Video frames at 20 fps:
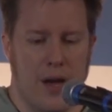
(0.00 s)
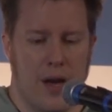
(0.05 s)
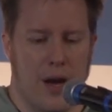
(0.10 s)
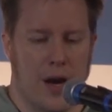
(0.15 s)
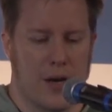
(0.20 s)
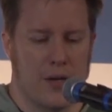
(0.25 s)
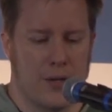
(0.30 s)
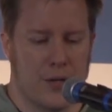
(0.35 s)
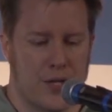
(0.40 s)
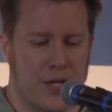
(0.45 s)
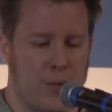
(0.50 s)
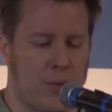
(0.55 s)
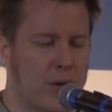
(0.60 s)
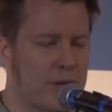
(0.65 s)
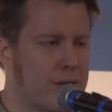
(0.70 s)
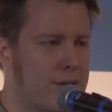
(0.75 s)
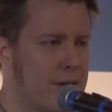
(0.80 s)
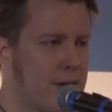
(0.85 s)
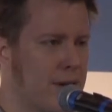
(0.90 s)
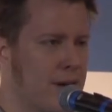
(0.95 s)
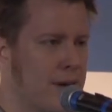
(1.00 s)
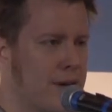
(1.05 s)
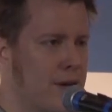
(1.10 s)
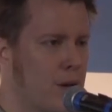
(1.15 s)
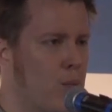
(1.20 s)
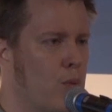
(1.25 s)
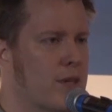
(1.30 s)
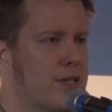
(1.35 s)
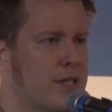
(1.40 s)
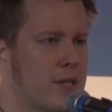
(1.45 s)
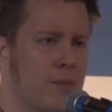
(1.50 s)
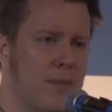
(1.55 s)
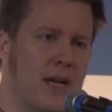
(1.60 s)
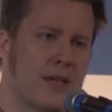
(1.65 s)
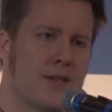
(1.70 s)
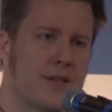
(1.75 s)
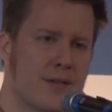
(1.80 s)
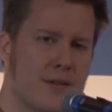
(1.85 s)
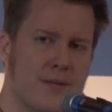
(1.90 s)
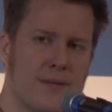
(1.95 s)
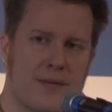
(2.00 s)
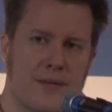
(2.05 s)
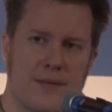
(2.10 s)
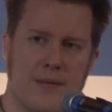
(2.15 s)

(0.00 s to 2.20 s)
and you see what's the best